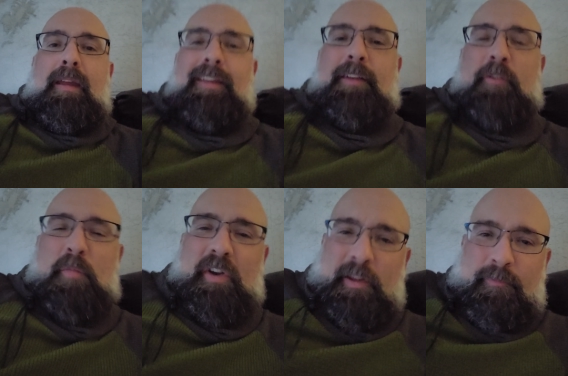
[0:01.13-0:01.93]
Hey
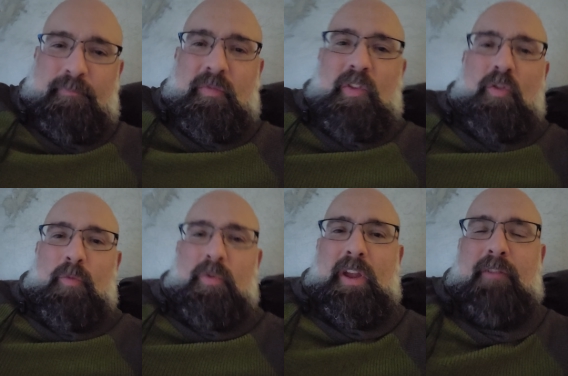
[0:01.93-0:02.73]
everybody,
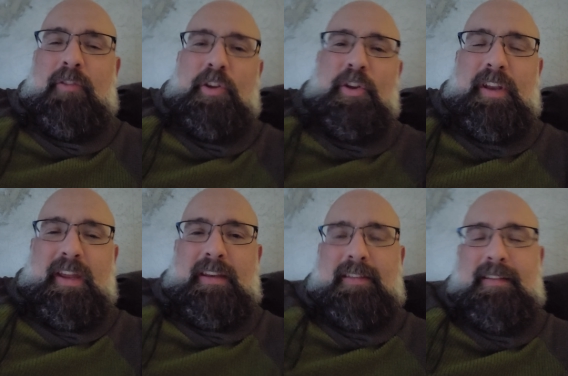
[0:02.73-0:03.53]
hope you're having a good
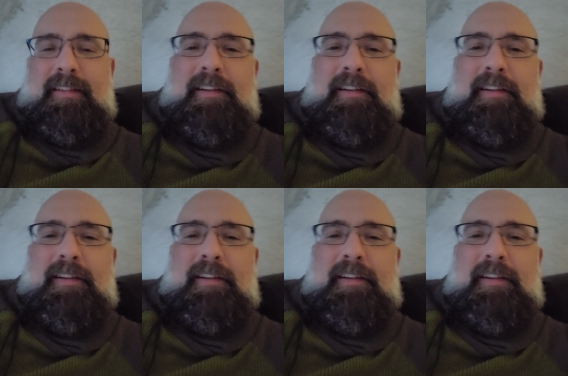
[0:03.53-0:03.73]
night.